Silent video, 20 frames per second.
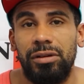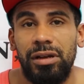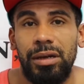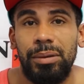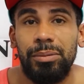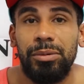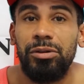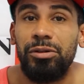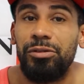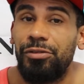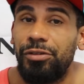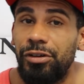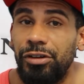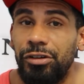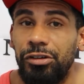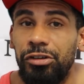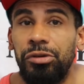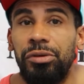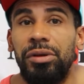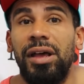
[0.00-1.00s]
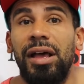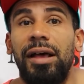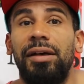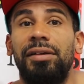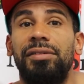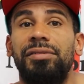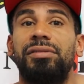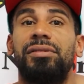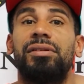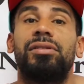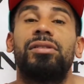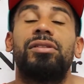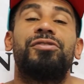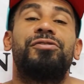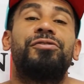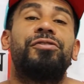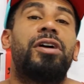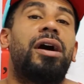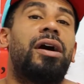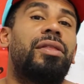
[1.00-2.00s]
I'm going to refer to it as the
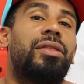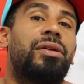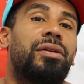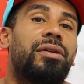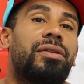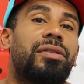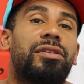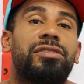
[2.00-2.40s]
Father,